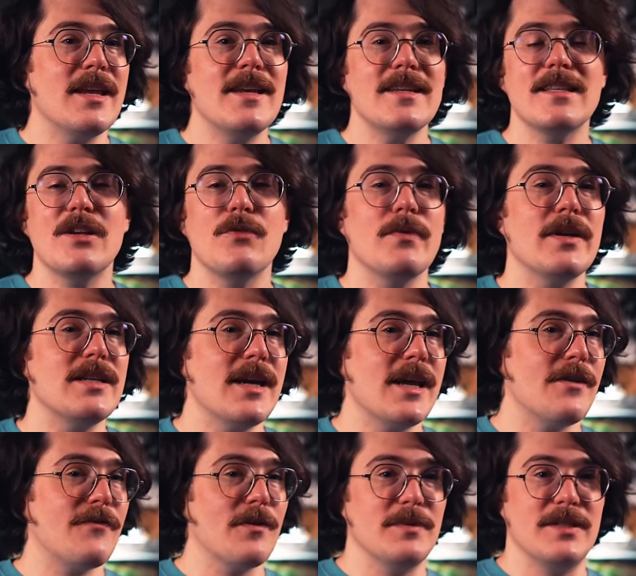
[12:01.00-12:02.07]
easily read
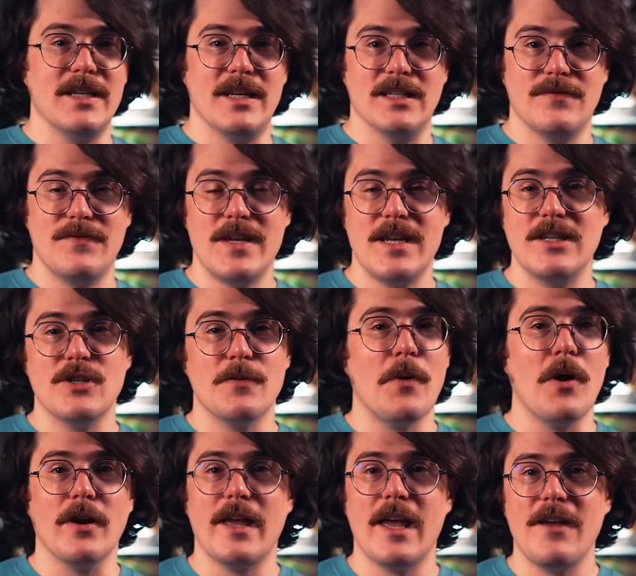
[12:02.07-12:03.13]
data from CSVs or
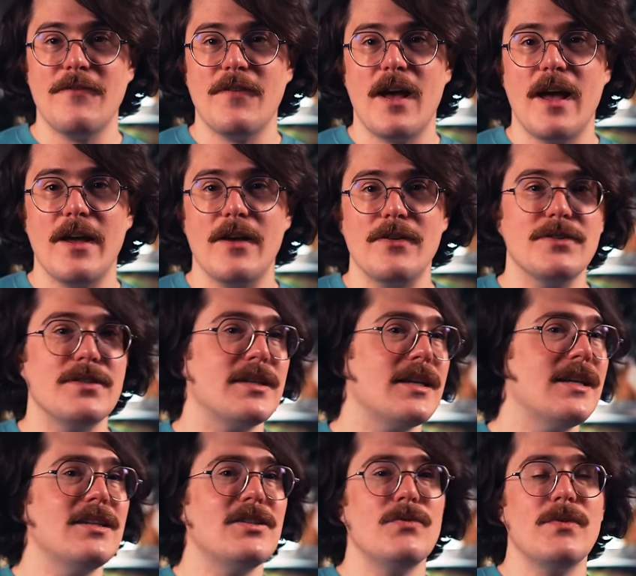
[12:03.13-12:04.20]
Parquet files
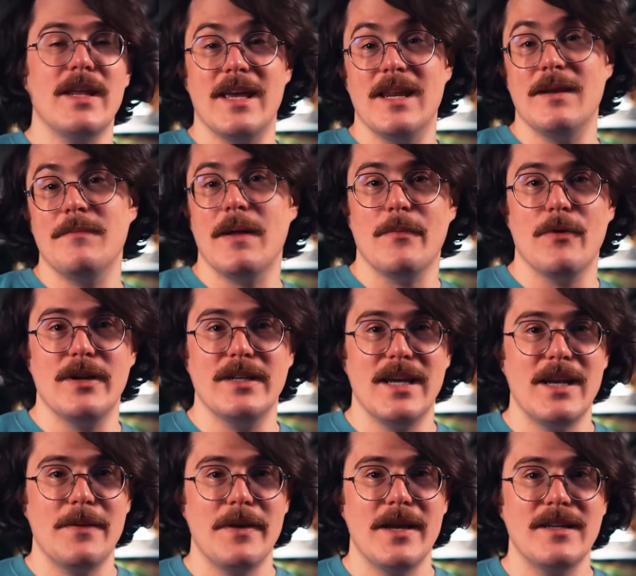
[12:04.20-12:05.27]
into an in-memory
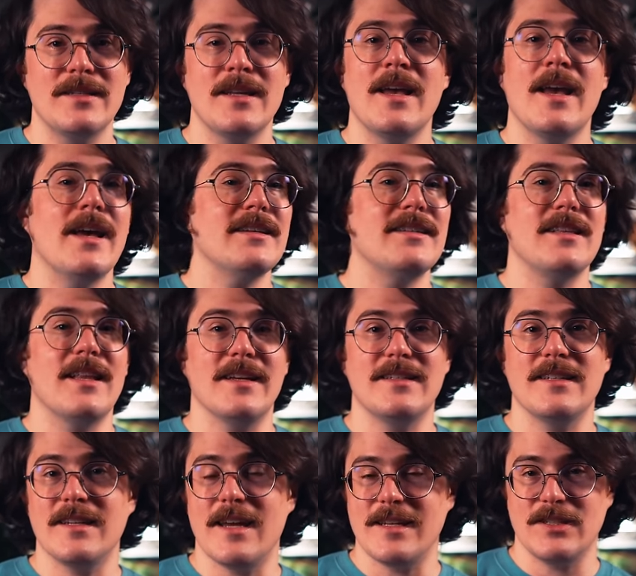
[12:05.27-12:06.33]
database and slice
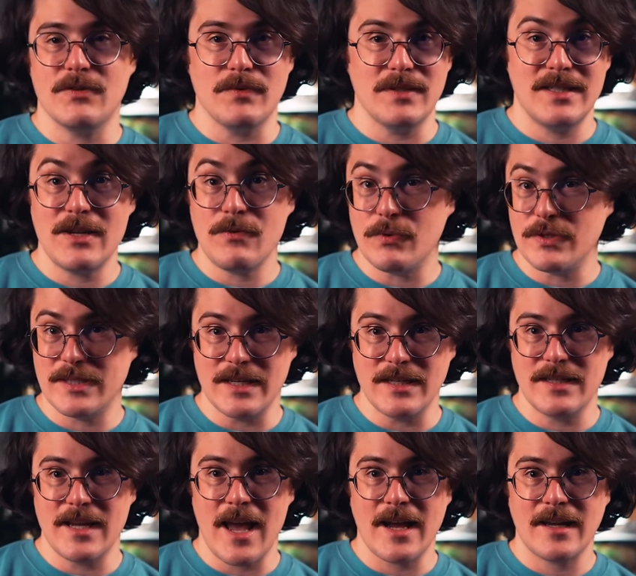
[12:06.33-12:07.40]
and dice it with SQL
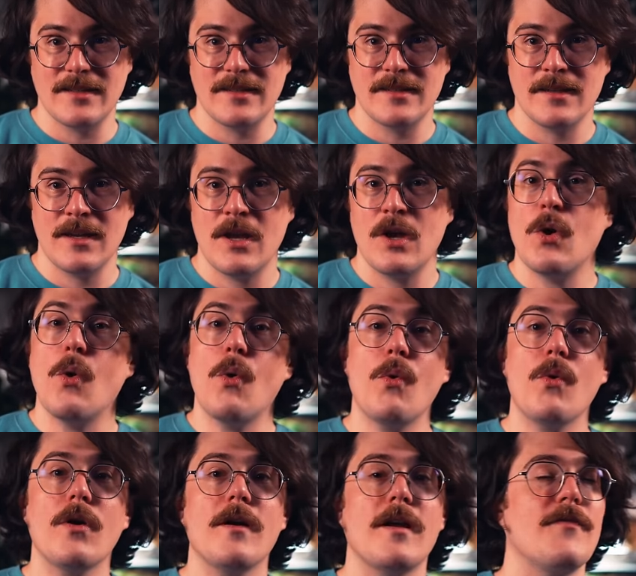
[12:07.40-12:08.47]
syntax.
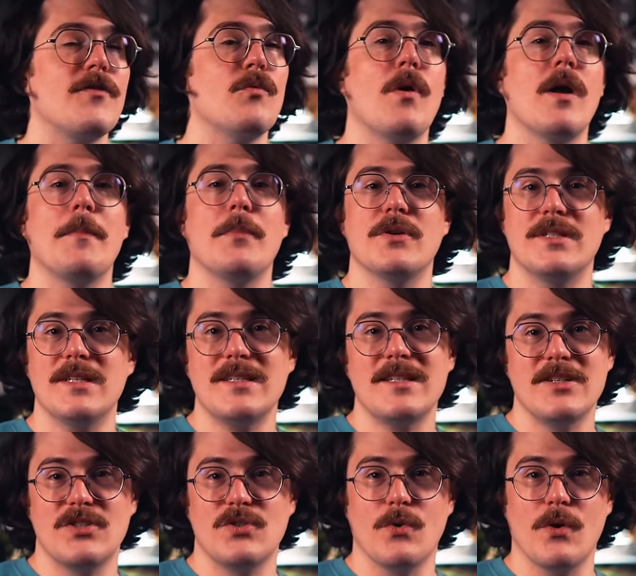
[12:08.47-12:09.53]
Or if you want a
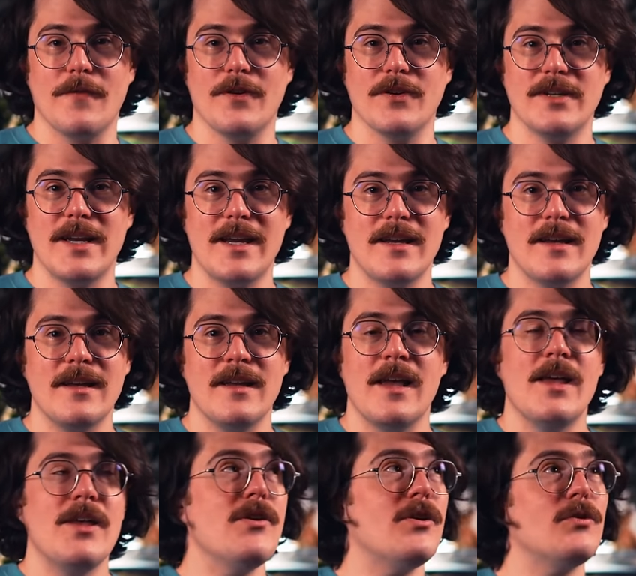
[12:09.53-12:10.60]
persistent store of your data,
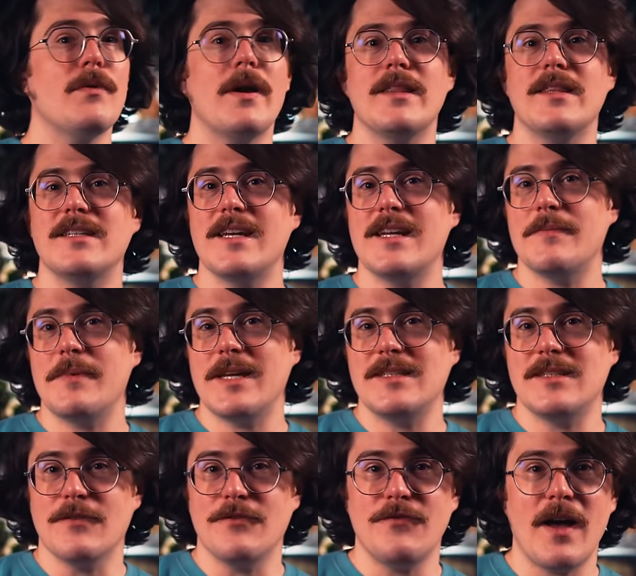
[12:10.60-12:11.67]
you can write the database
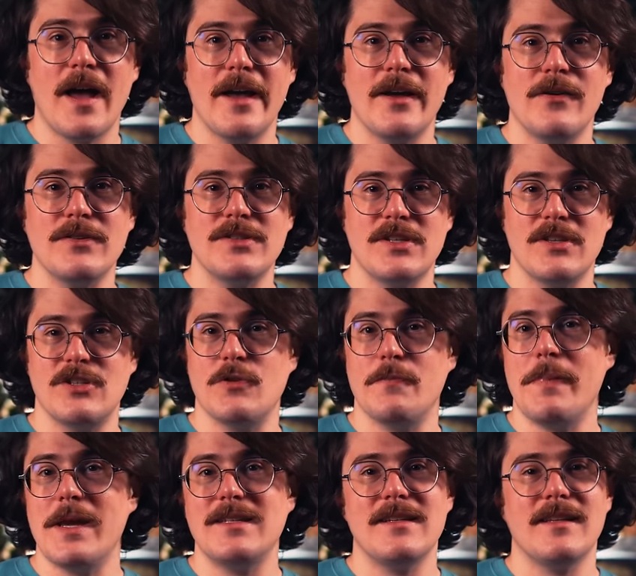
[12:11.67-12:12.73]
to file so that you
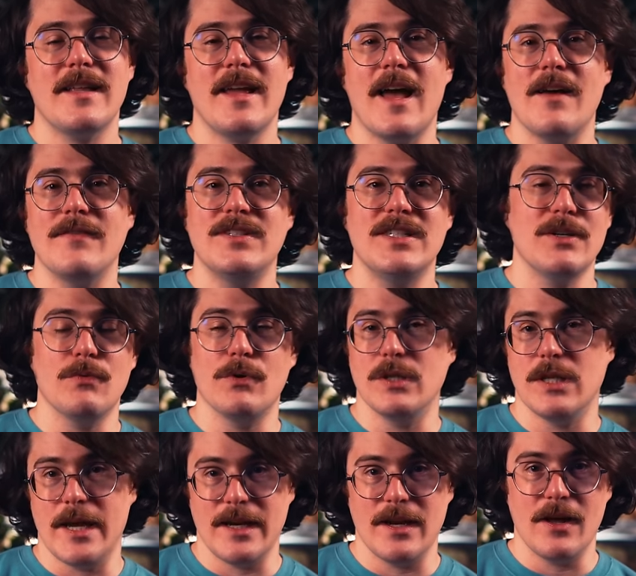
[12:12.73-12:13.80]
basically have
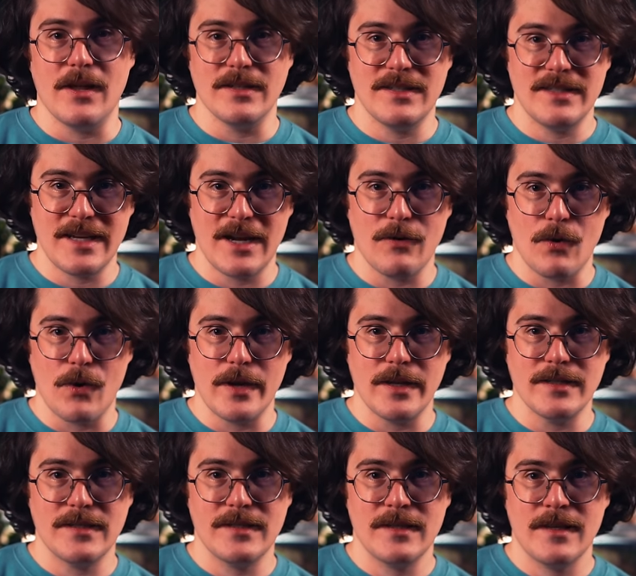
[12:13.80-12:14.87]
SQLite on
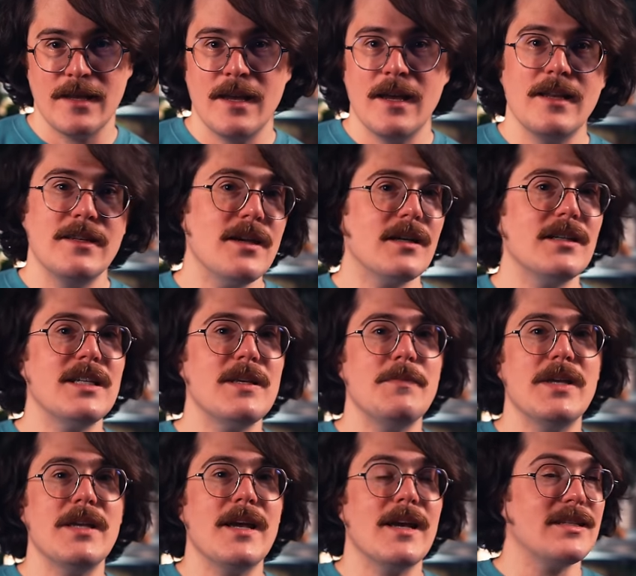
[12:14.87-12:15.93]
steroids.
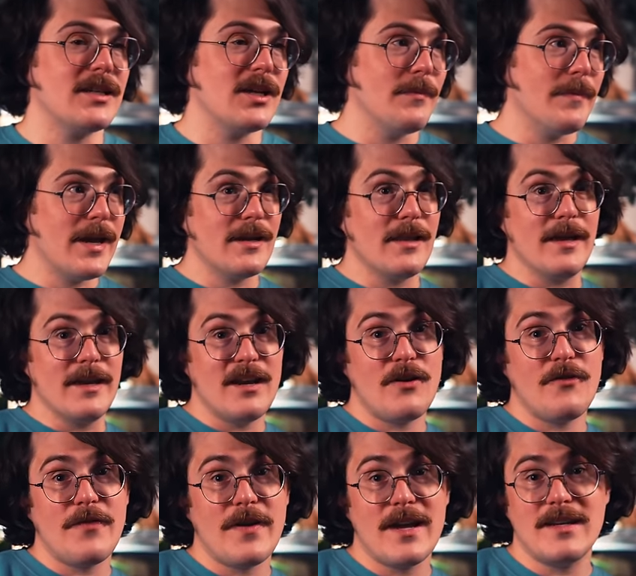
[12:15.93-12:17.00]
DuckDB has a command line
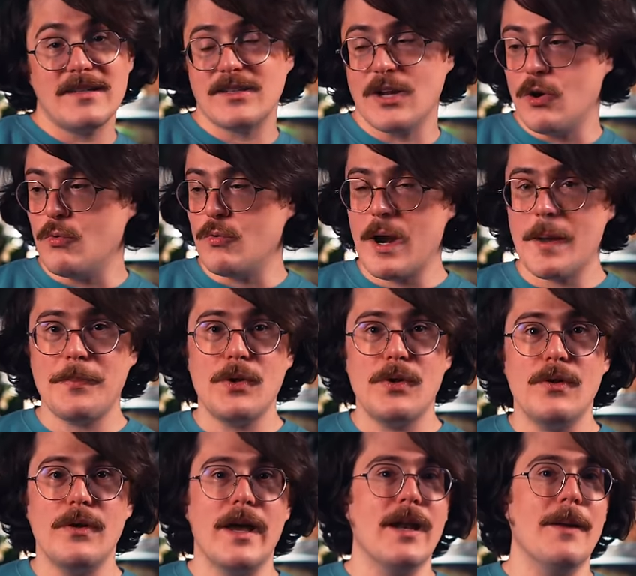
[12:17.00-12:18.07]
interface, a
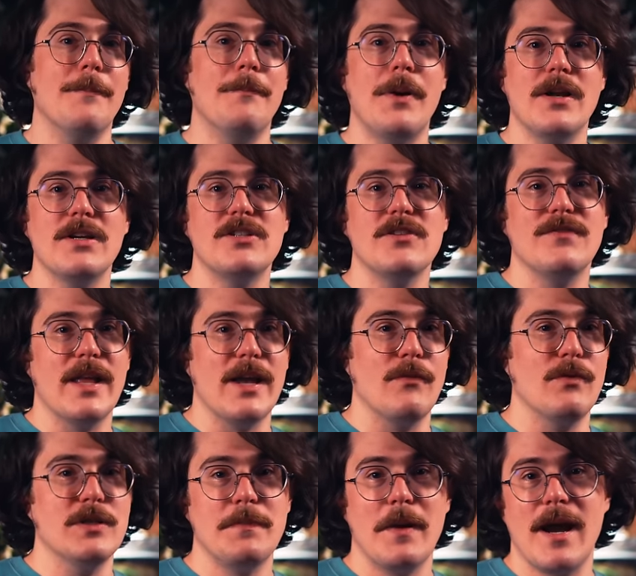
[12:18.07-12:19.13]
REPL, and a bunch of
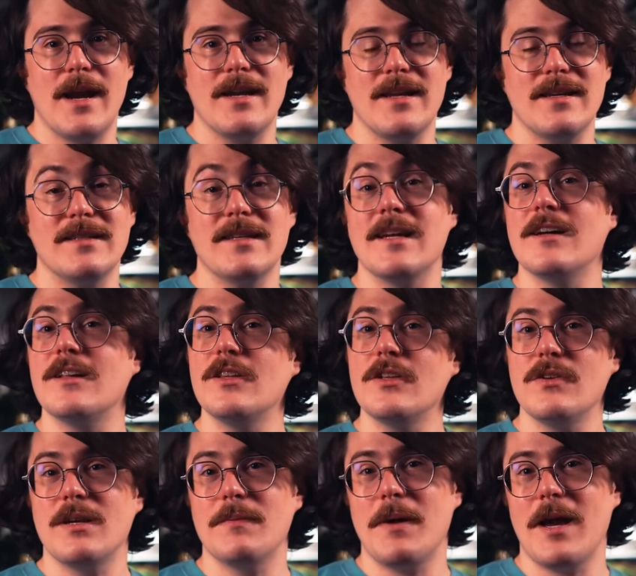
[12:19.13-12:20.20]
language bindings,
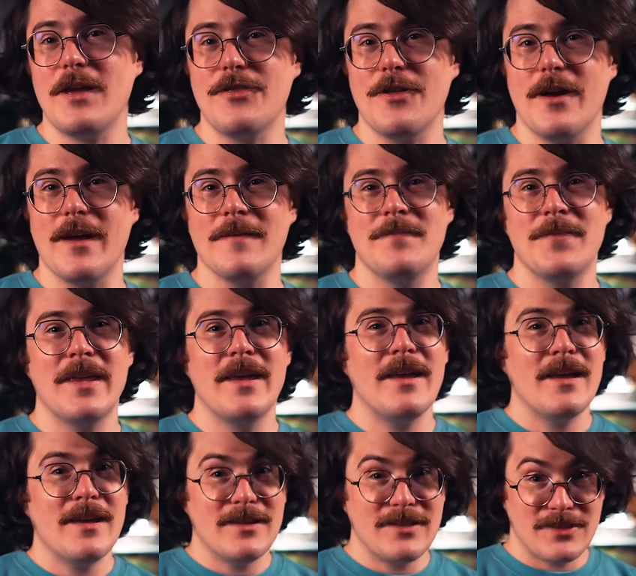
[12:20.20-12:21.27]
including Python.
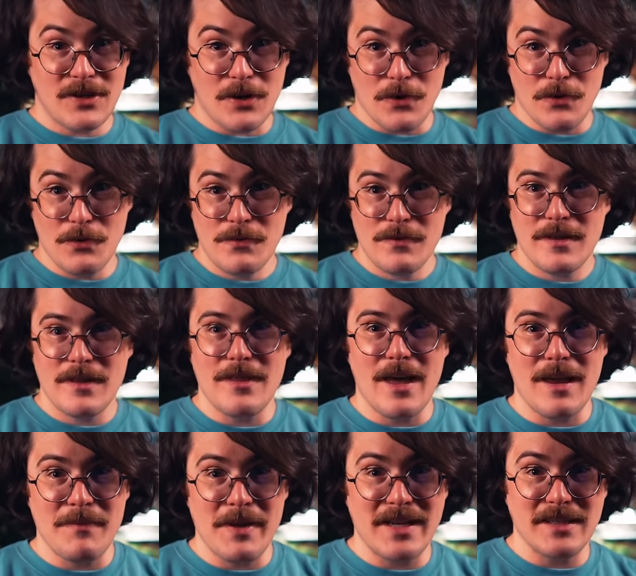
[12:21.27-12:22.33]
So
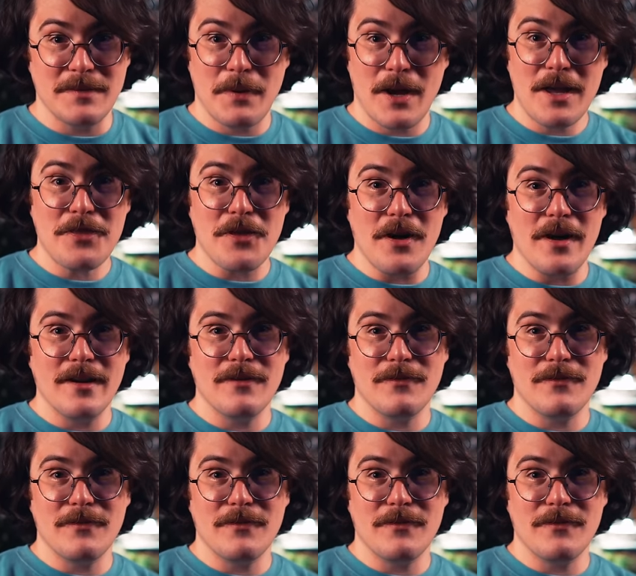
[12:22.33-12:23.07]
that makes it Python,